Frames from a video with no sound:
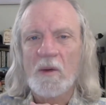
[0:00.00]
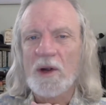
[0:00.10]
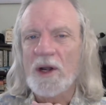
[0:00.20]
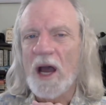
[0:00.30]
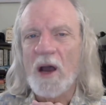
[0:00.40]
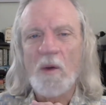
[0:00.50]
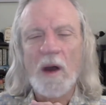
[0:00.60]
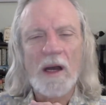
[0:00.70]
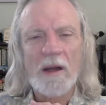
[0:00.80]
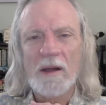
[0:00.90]
were not
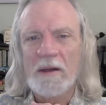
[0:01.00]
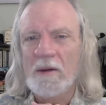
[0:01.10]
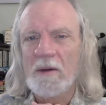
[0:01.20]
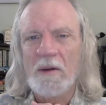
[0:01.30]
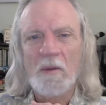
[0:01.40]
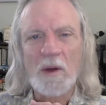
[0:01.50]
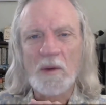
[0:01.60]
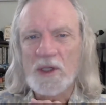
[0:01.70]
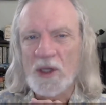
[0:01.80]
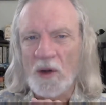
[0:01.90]
what we
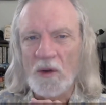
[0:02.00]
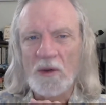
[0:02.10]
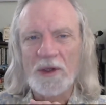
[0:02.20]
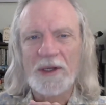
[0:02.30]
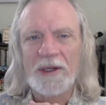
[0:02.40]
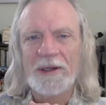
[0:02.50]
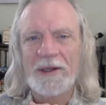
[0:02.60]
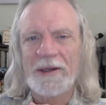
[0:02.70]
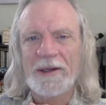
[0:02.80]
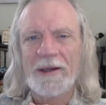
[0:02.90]
were told
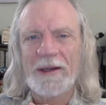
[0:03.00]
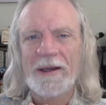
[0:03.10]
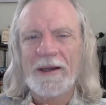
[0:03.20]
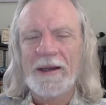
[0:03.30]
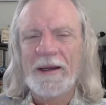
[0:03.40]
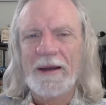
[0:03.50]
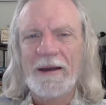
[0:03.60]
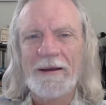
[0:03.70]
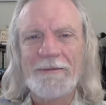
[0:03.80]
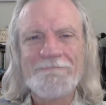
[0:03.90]

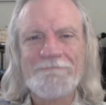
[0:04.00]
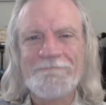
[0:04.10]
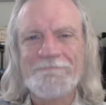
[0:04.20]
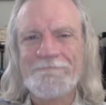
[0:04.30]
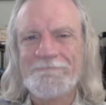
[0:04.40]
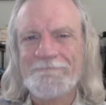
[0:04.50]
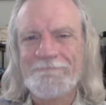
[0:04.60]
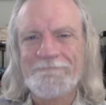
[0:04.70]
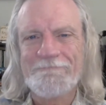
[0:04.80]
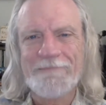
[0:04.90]
um,
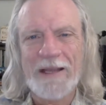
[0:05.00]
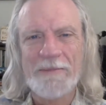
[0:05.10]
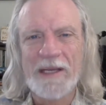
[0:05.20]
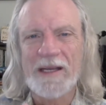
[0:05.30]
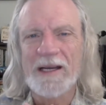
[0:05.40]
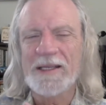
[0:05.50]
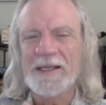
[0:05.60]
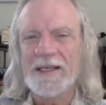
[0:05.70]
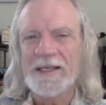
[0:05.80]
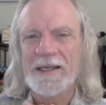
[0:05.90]

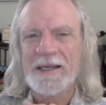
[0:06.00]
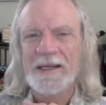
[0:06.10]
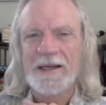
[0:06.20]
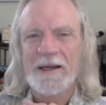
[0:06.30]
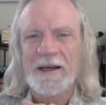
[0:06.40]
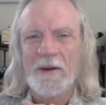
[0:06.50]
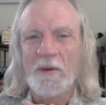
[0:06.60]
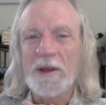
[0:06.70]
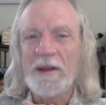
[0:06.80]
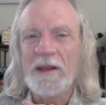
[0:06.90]
because
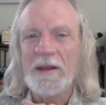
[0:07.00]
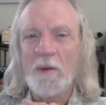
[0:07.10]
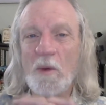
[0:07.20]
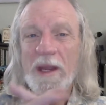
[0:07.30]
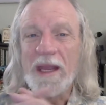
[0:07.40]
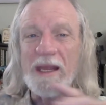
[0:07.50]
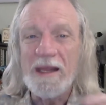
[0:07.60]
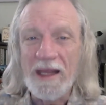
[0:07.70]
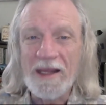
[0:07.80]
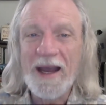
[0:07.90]
we,
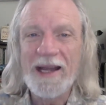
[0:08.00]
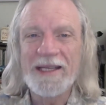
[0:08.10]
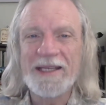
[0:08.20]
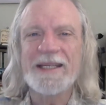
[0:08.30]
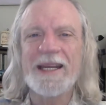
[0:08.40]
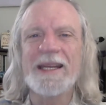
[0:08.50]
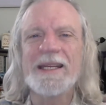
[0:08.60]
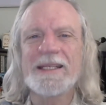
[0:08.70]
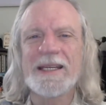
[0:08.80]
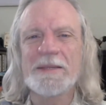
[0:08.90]
we, the United
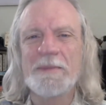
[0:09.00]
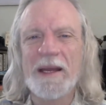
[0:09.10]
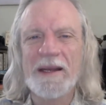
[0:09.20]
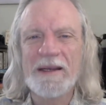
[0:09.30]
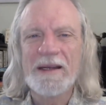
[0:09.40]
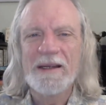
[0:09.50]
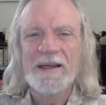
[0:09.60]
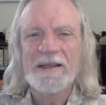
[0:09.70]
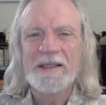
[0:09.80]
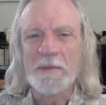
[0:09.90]
States, has been
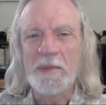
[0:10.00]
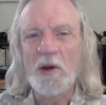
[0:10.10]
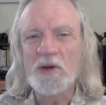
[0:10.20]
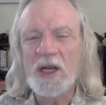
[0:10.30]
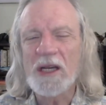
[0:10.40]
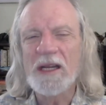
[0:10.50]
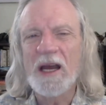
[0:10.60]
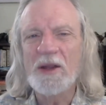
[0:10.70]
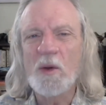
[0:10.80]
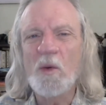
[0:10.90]
supposedly
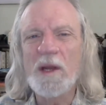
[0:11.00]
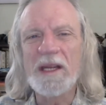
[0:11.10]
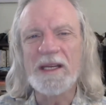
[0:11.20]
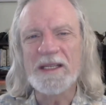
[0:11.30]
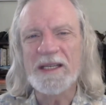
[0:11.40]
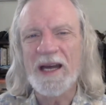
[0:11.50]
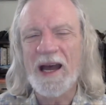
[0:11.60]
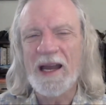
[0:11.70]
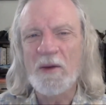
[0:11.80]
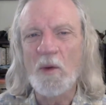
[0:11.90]
on the winning
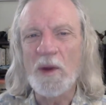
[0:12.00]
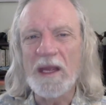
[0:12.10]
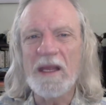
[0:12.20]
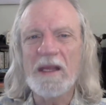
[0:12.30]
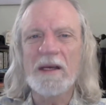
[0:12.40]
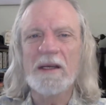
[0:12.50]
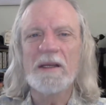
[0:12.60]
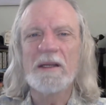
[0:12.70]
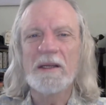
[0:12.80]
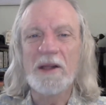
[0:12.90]
side. We,
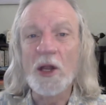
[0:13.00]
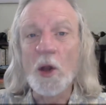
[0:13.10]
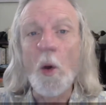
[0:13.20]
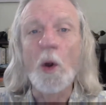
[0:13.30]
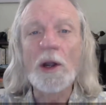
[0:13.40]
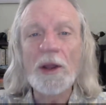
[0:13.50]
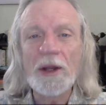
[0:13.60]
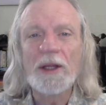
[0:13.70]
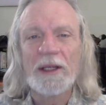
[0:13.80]
the, the North,